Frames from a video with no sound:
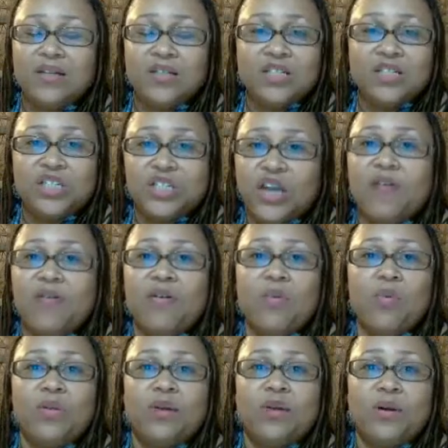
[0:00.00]
just
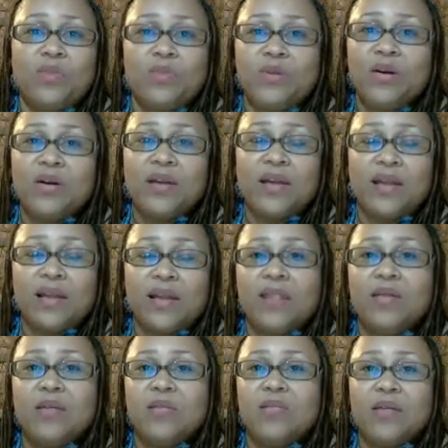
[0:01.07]
sharing with the community and
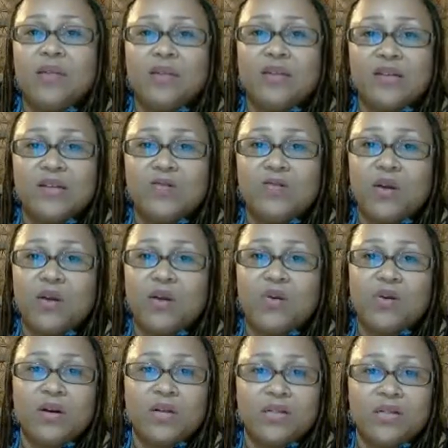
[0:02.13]
letting them know that this great
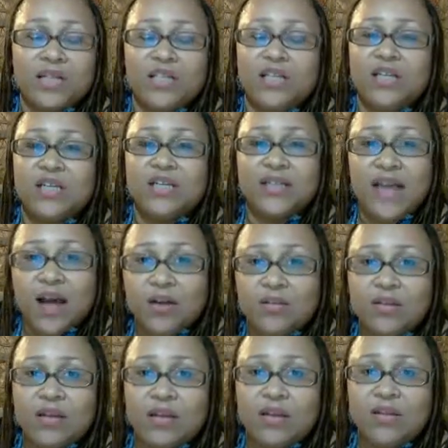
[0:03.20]
organization is
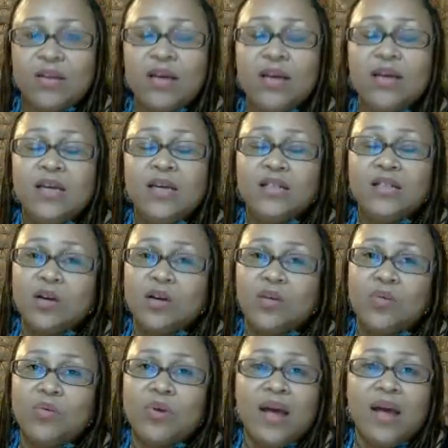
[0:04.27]
out there.
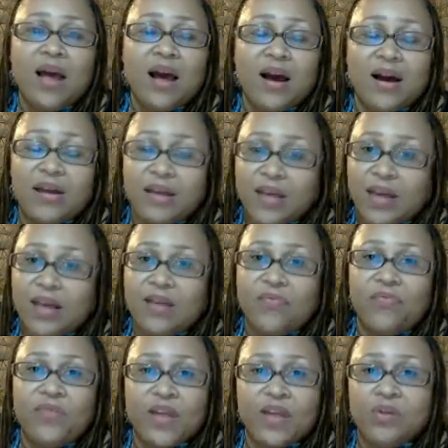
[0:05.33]
So,
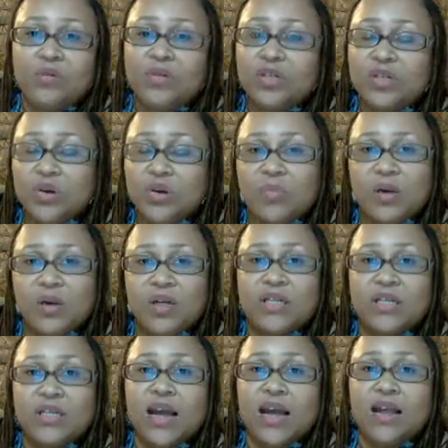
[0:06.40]
again, thank you so
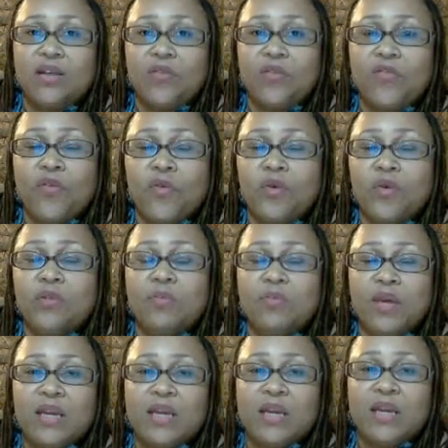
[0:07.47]
much, and I look forward to
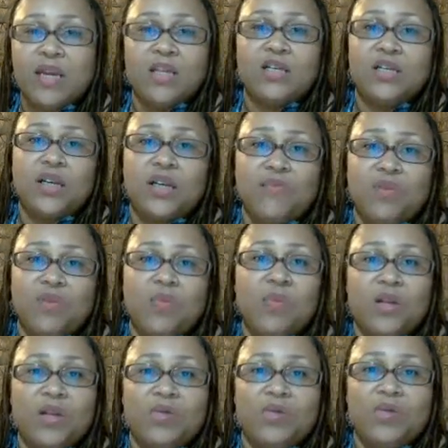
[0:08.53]
meeting each and every
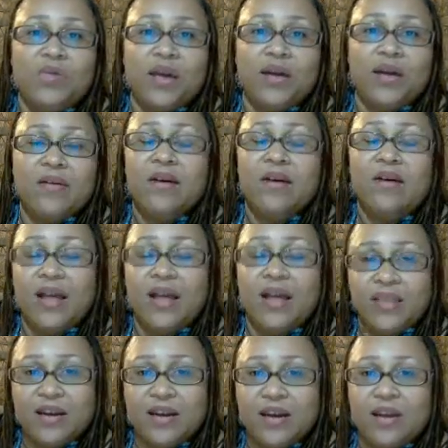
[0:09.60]
one of you there
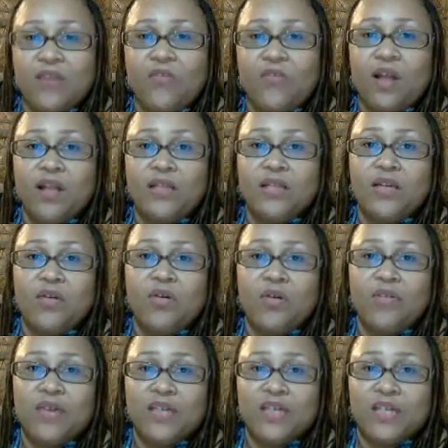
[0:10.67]
at the next volunteer
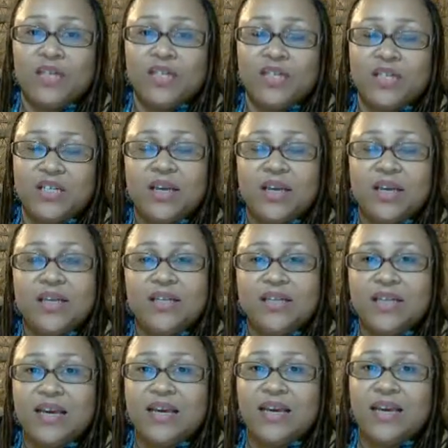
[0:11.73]
orientation.
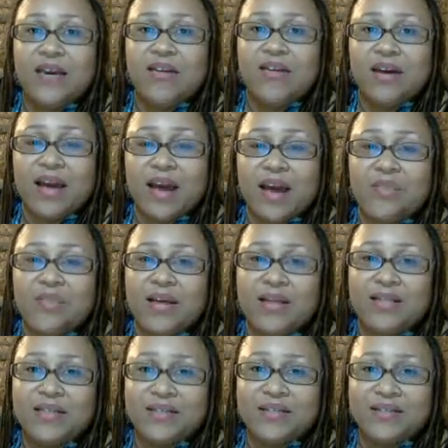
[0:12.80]
Take care and God
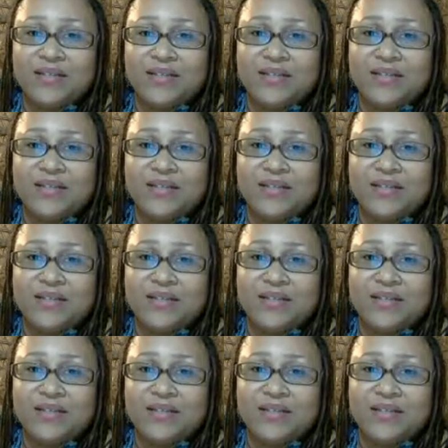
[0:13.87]
bless.